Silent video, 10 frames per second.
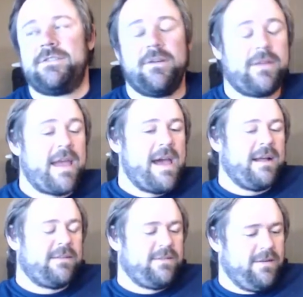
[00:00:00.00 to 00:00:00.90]
So the
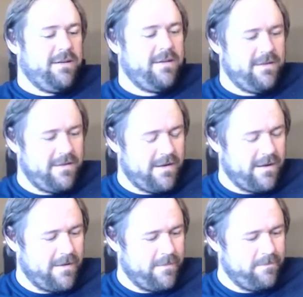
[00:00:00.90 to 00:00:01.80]
cats.
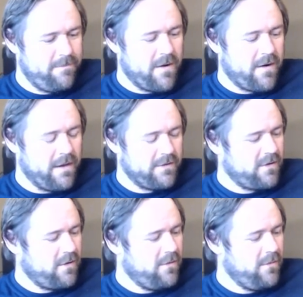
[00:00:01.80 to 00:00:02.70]
Um, okay,
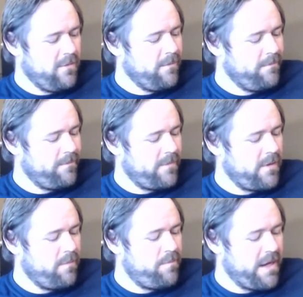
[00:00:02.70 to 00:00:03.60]
so
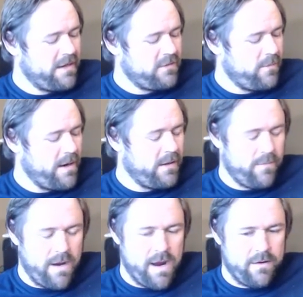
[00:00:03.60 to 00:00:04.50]
the biggest way that
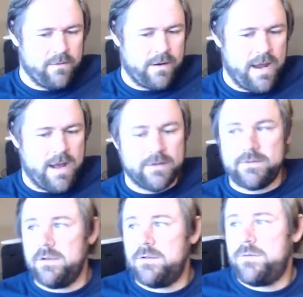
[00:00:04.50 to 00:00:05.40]
we handle our cats
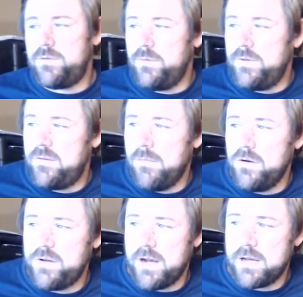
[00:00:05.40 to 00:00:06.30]
is through these
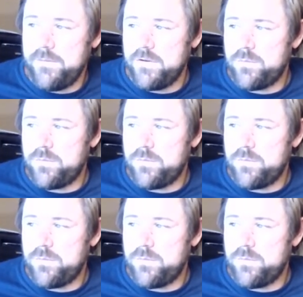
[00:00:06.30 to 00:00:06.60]
motion activated